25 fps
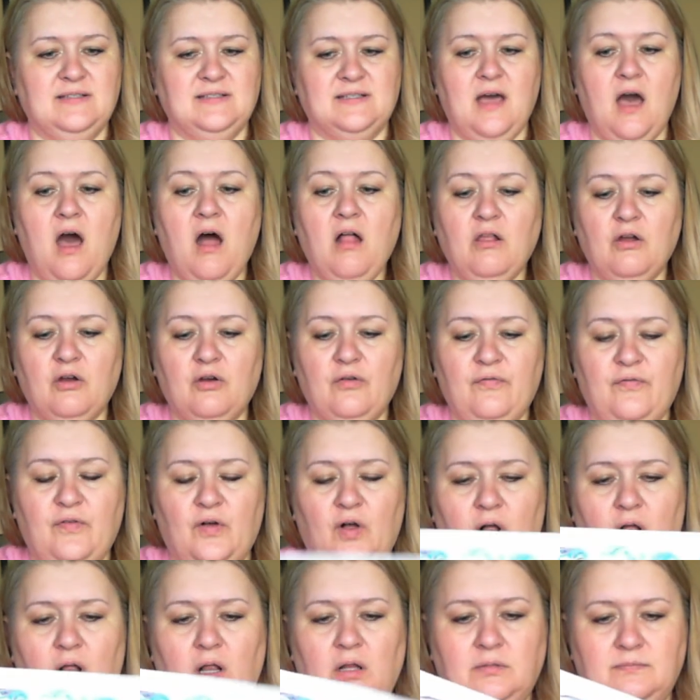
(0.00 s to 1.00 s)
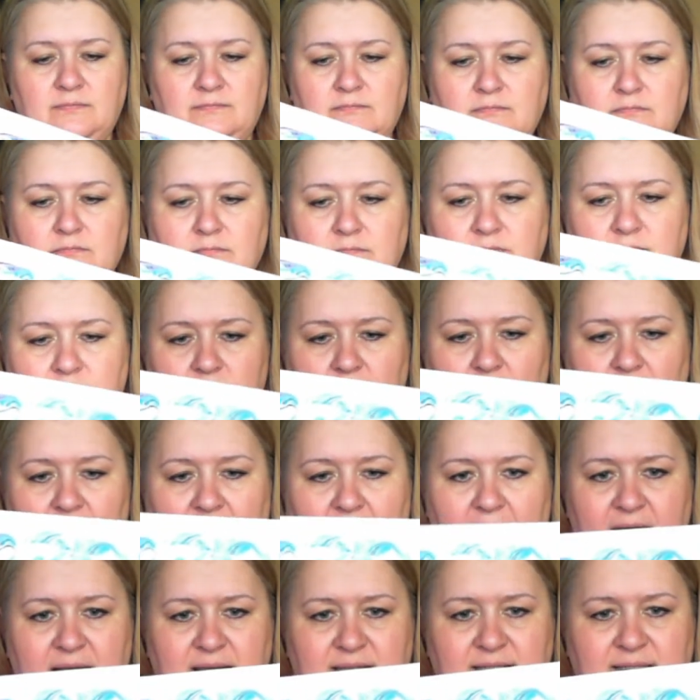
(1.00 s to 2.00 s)
colorful
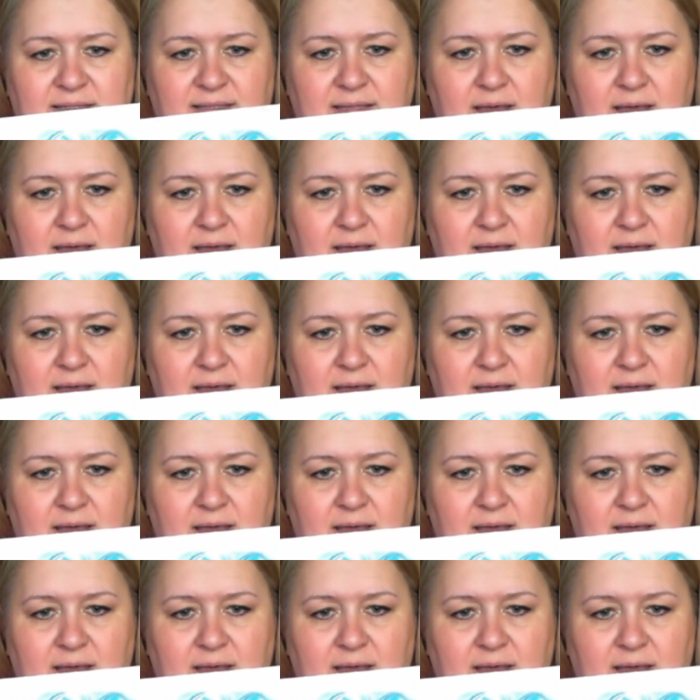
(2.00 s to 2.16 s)
as